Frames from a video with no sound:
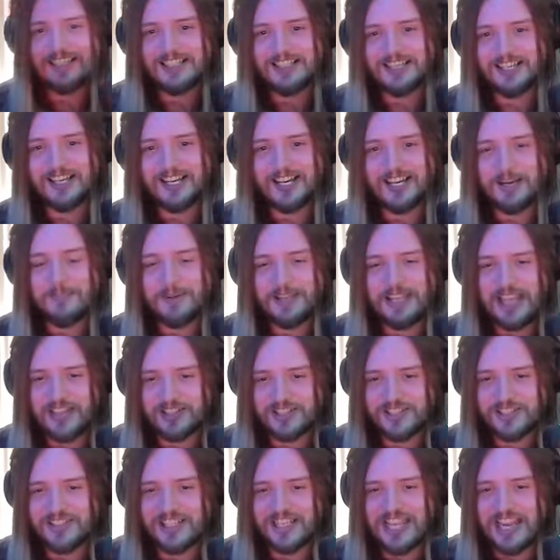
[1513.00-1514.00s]
Uh, but yeah,
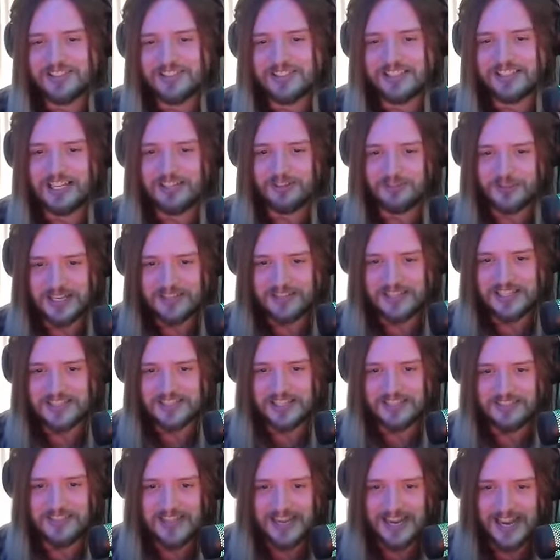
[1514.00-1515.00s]
just in case I didn't read these,
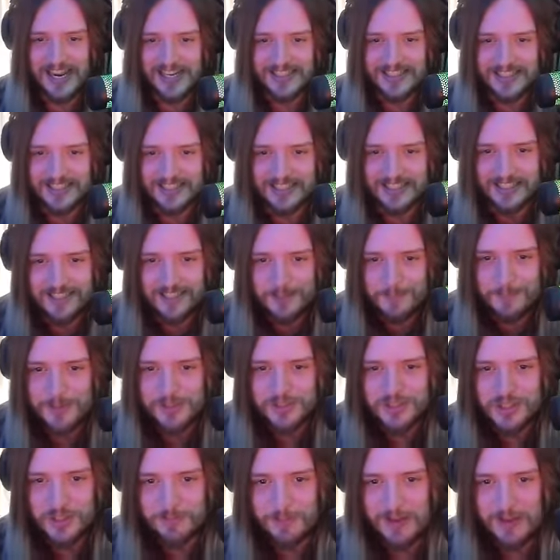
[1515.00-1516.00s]
I think I did.
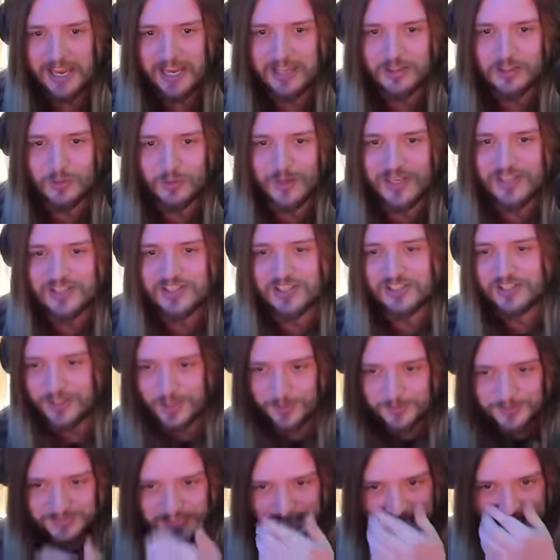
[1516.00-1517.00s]
Mister Pink, Twiz, and
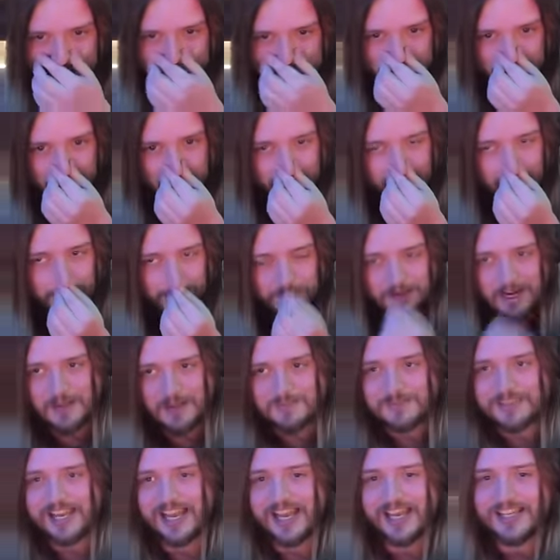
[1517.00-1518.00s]
Noobs Gaming, thank you for the
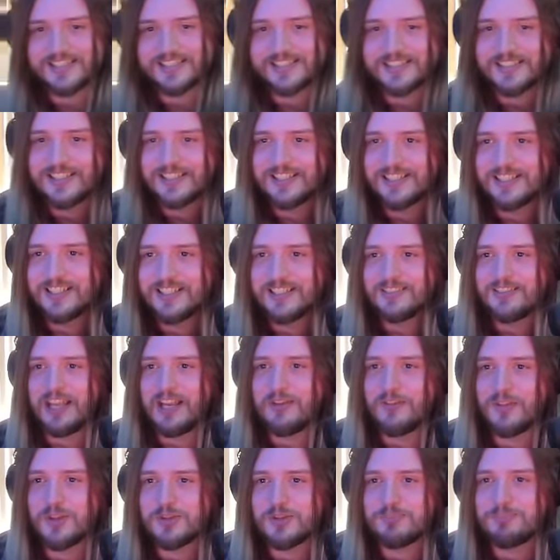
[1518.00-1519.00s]
primes, guys. Thank
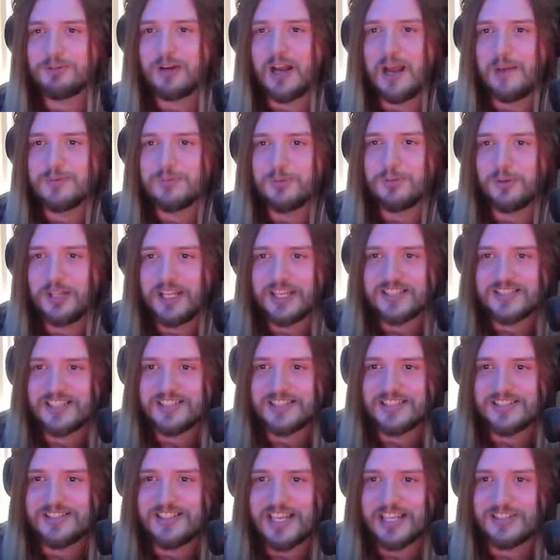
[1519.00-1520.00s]
you for those primes, putting us
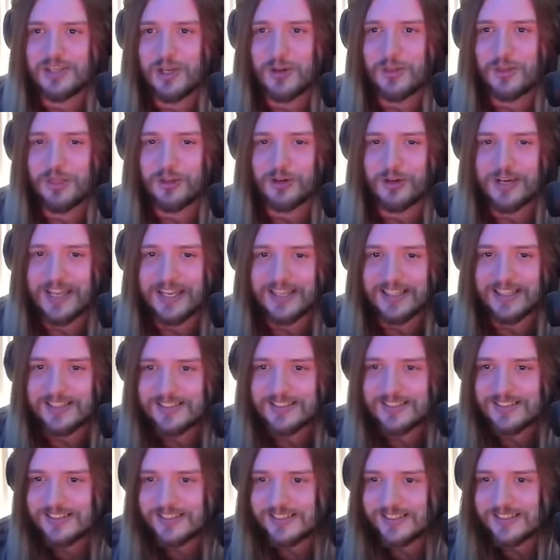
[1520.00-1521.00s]
at six oh three.
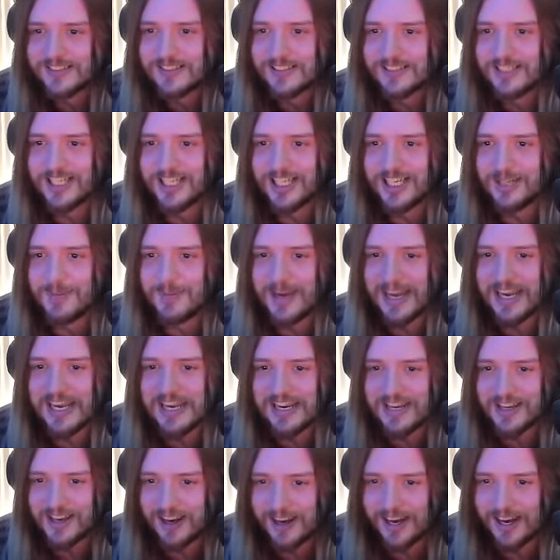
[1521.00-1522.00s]
Oh my
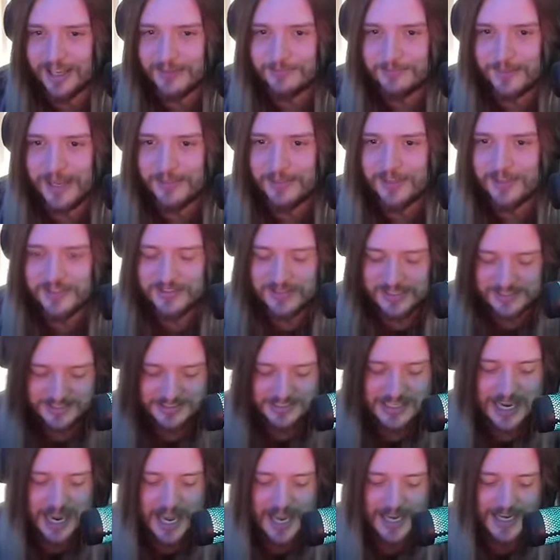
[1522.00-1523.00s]
god, man. The, the
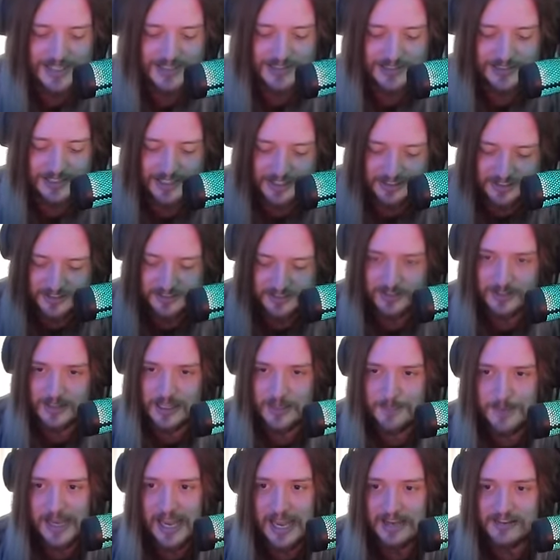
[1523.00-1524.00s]
sky is literally the
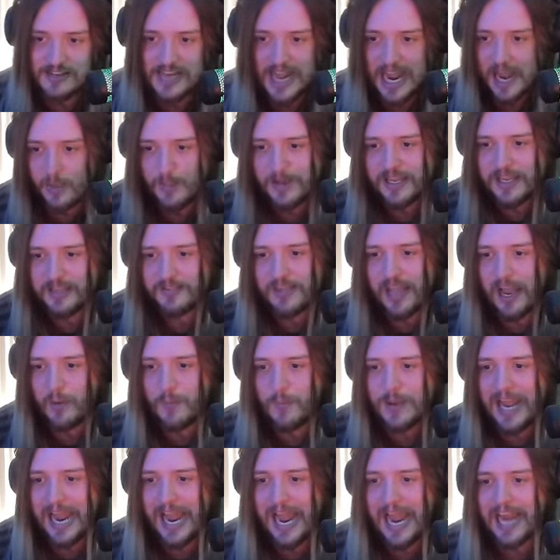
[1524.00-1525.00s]
limit, and now we now
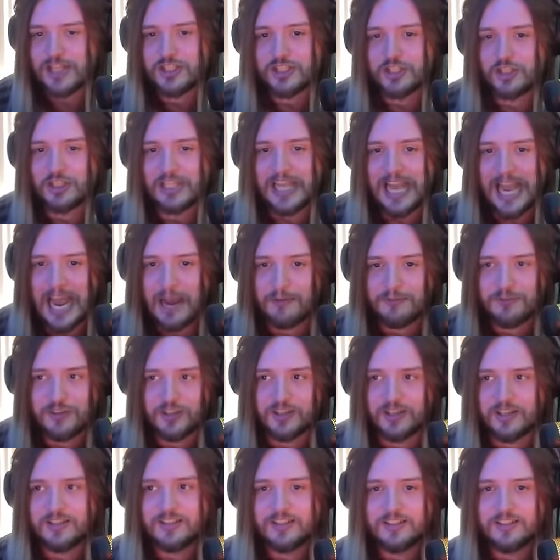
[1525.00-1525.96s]
we actually have to